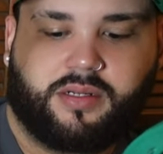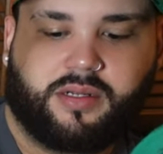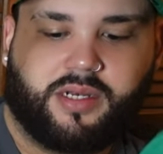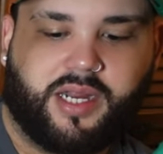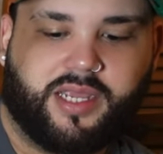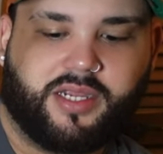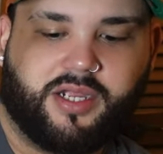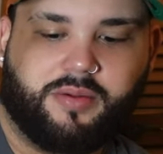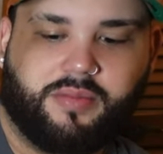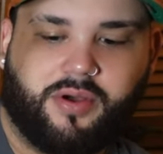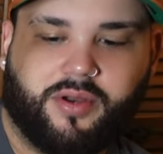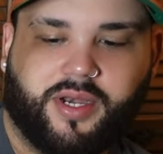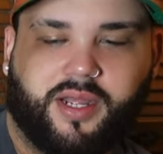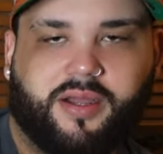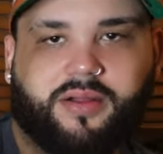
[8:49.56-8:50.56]
Like, come
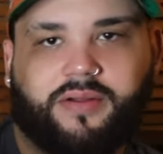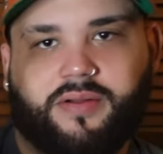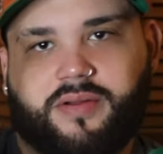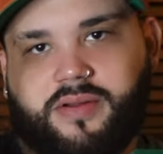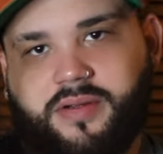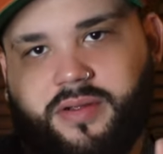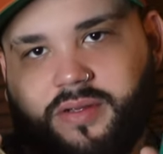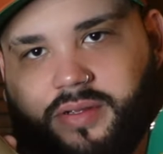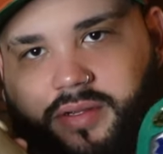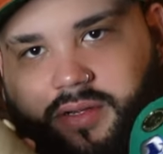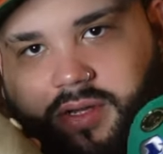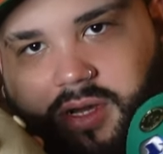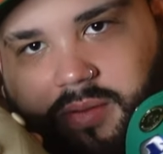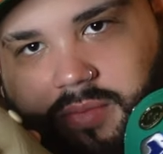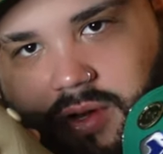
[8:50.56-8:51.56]
on now.
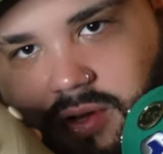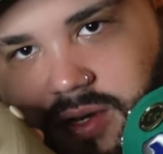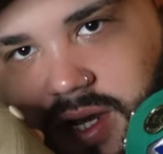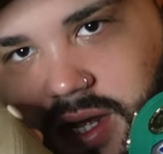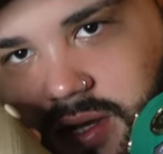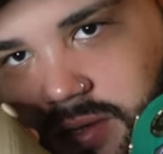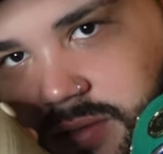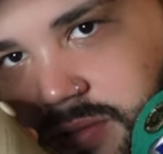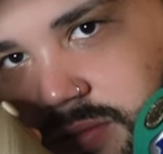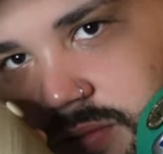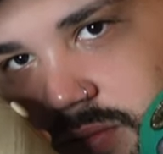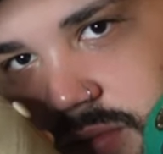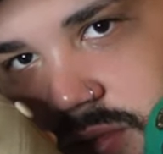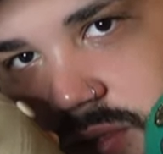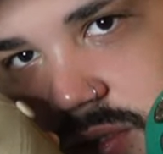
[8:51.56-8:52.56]
Come on now.
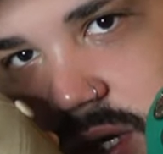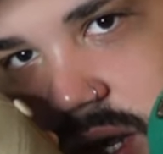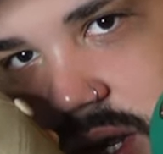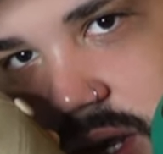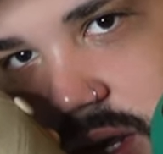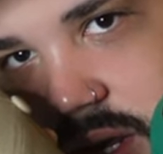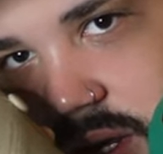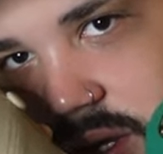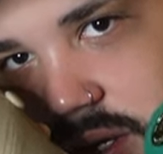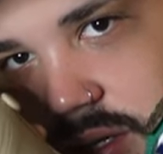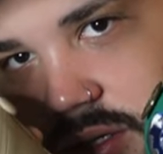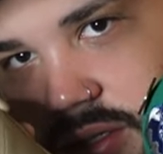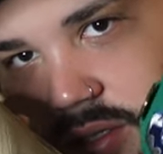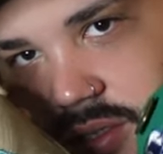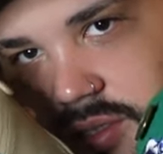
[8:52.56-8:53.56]

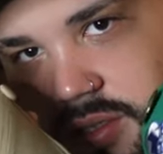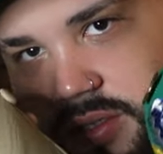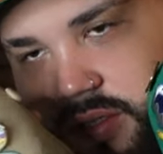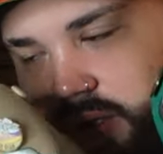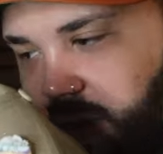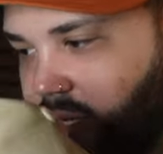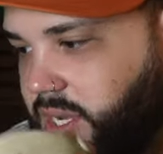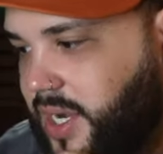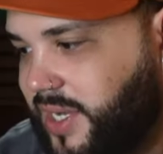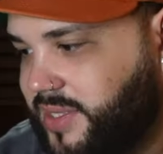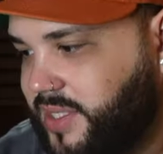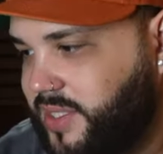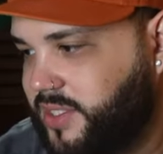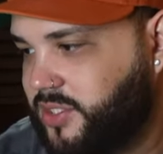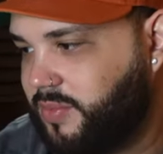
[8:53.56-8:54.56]
Sheesh. I
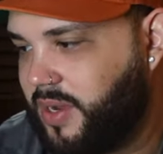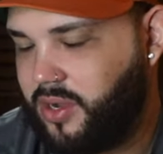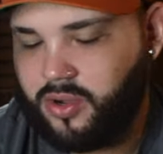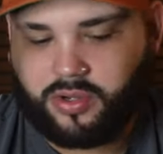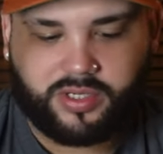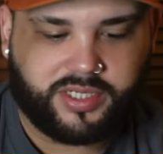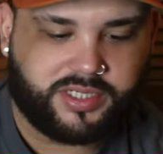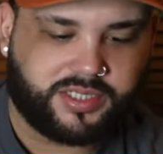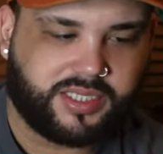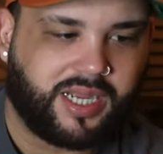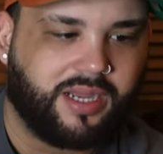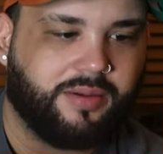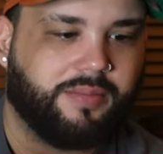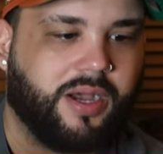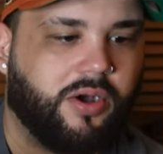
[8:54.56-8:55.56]
think these are my only
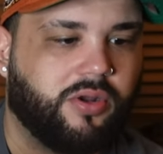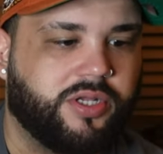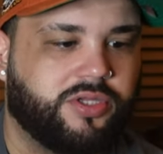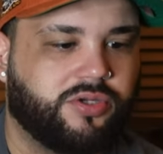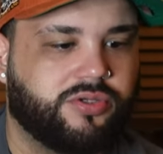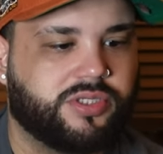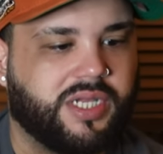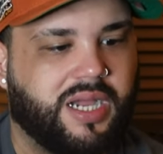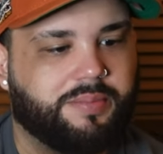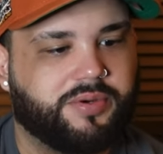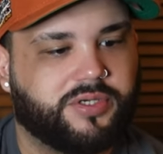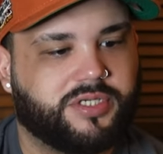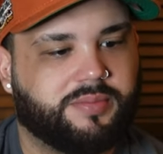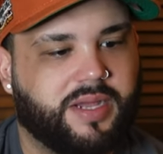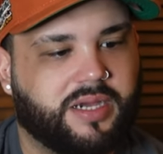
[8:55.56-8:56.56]
two
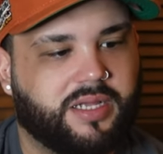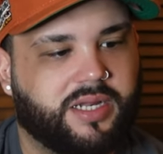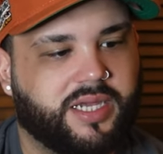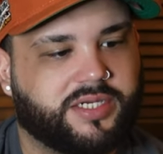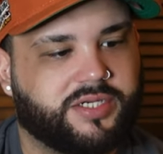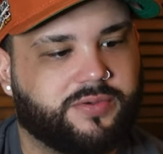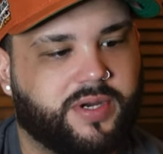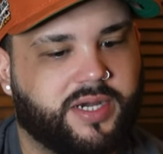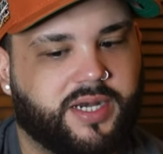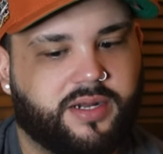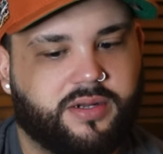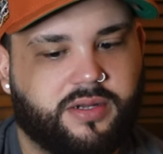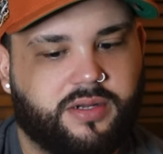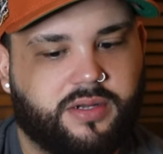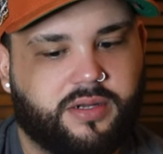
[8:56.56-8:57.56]
Stompers in my collection right now.